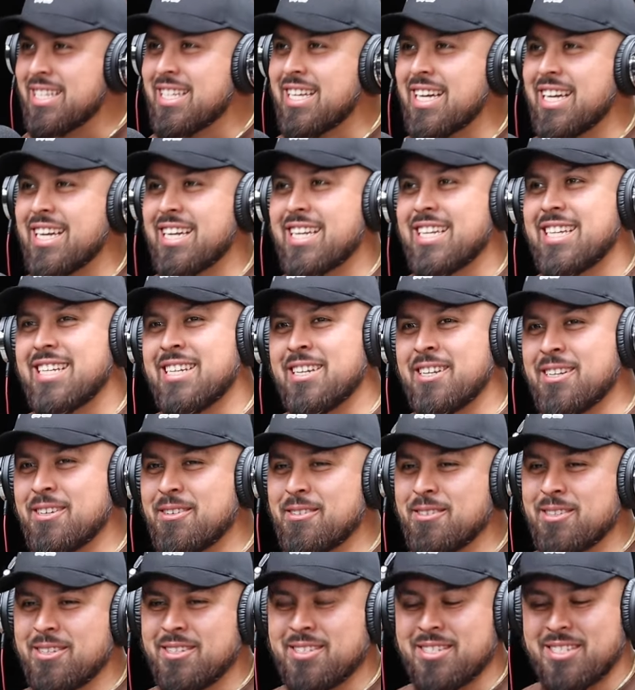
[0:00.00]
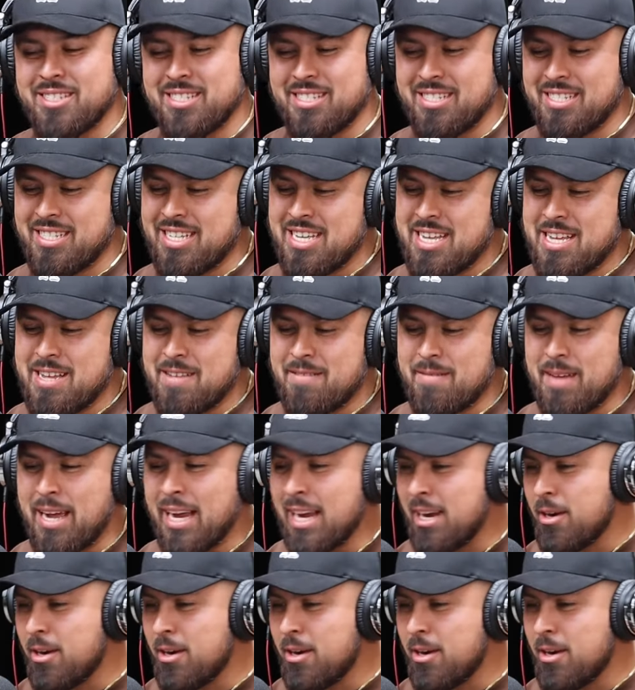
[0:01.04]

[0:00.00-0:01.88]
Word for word: Like you know, there's I,